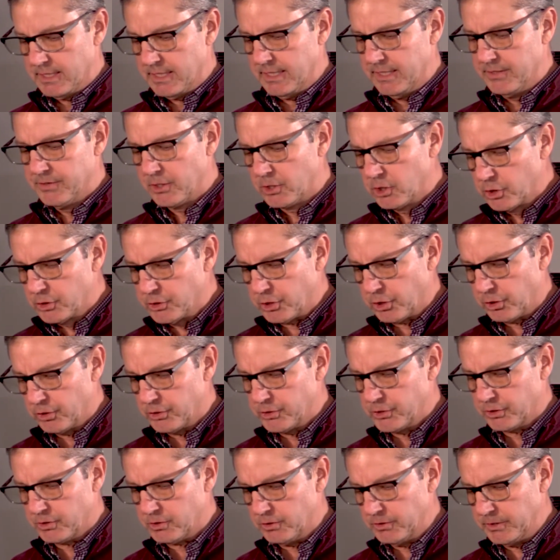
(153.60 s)
in the
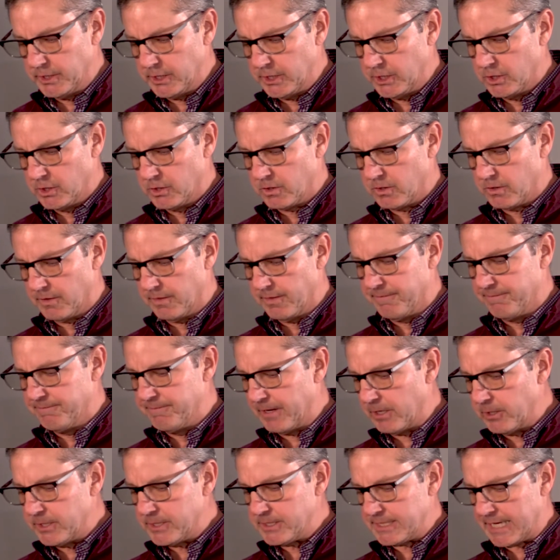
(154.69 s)
liturgical year, the
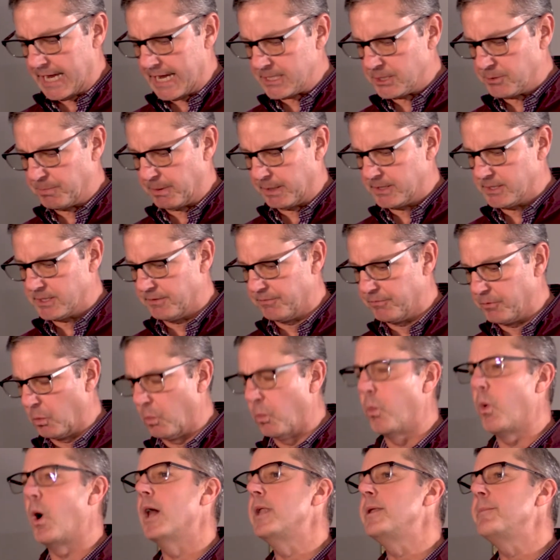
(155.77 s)
various aspects of the
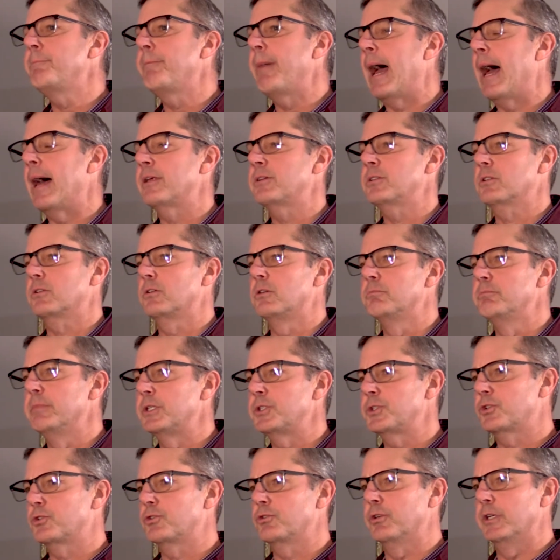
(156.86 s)
one Paschal
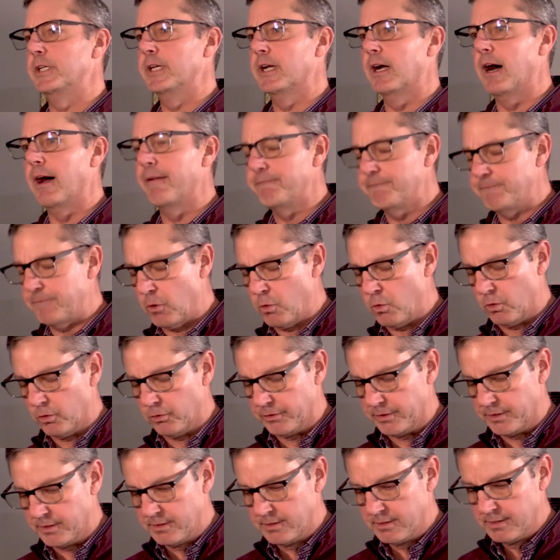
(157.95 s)
mystery
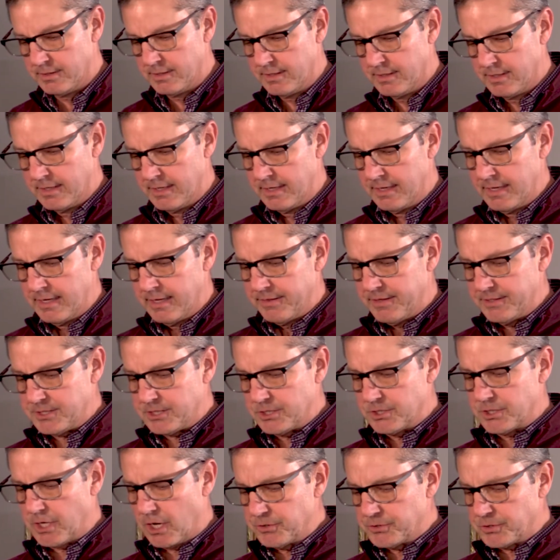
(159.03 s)
unfold. This
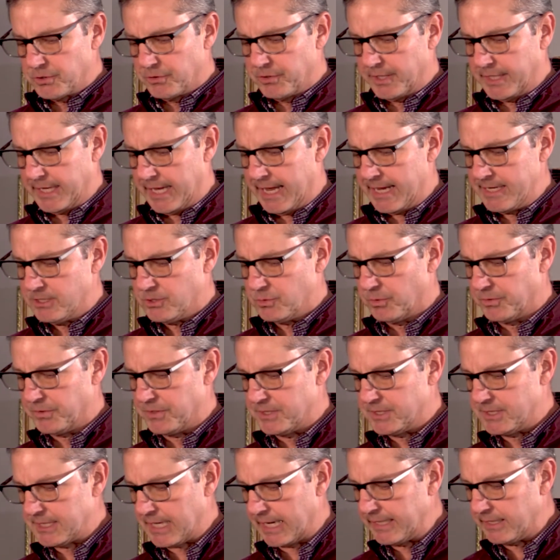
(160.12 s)
is also the case with the
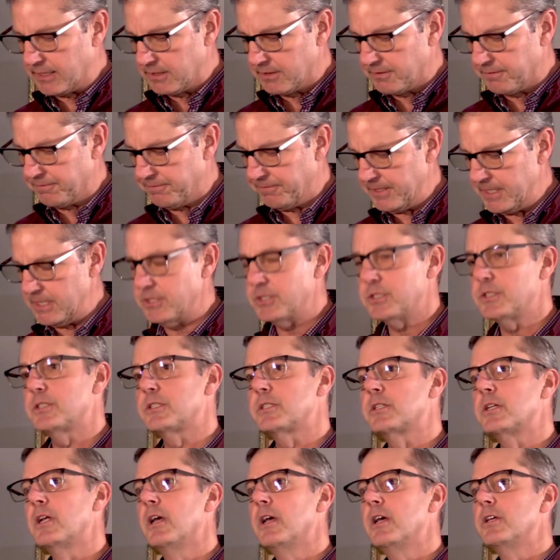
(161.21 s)
cycle of
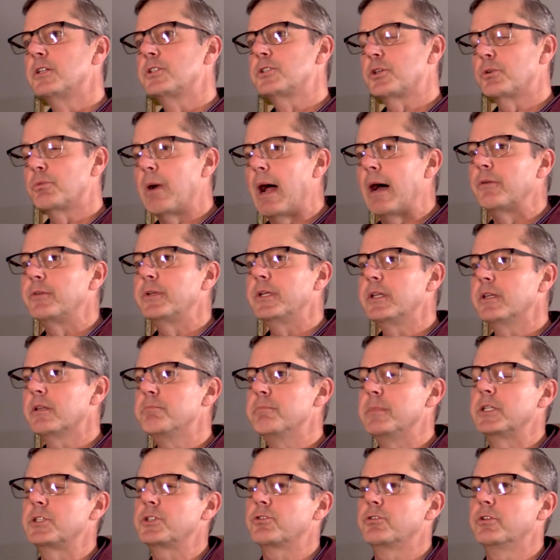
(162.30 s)
feasts surrounding the
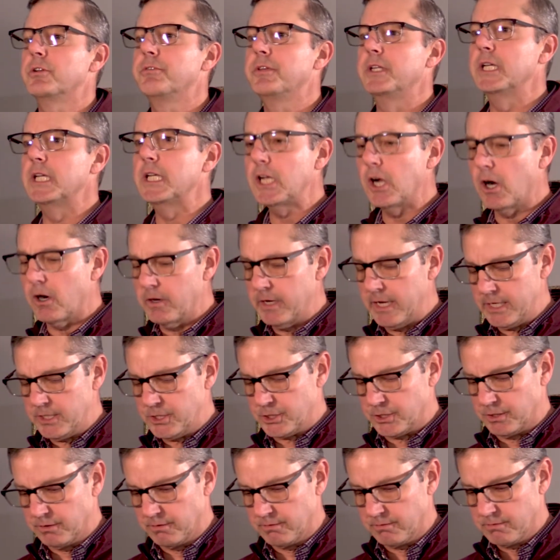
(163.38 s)
mystery of the
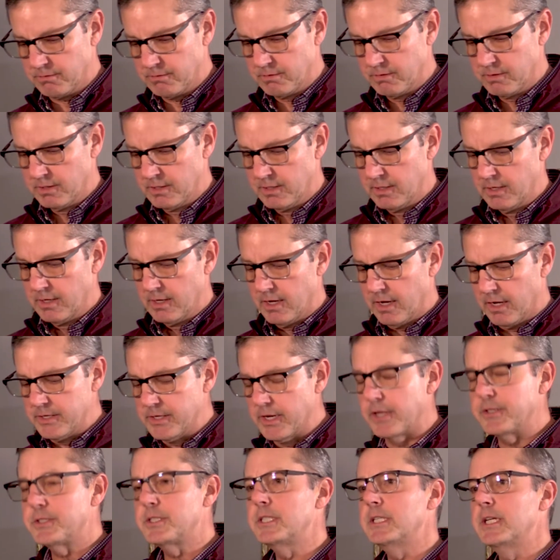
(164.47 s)
Incarnation,
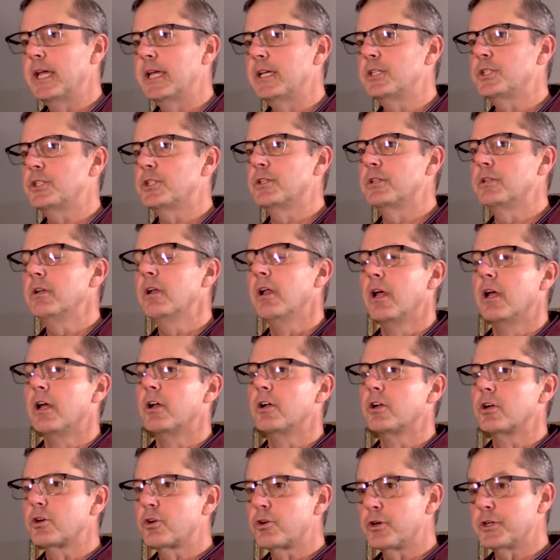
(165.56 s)
Annunciation,
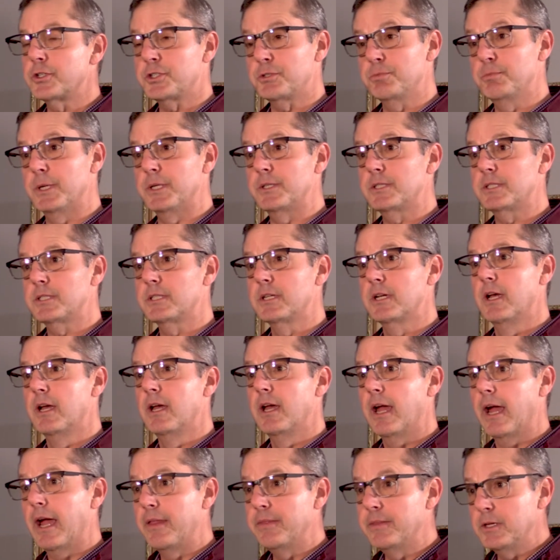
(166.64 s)
Christmas,
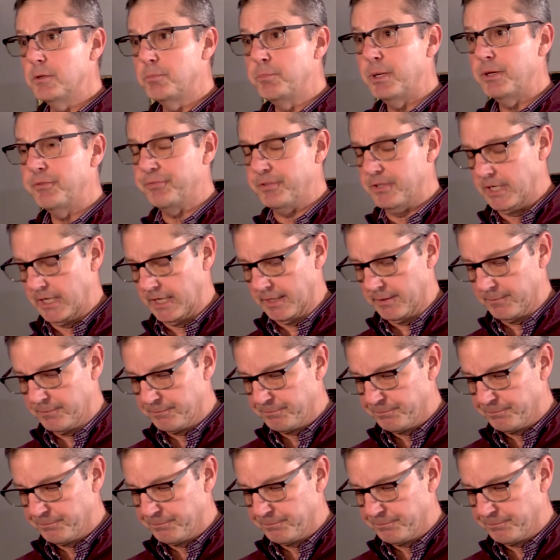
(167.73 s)
and the Epiphany.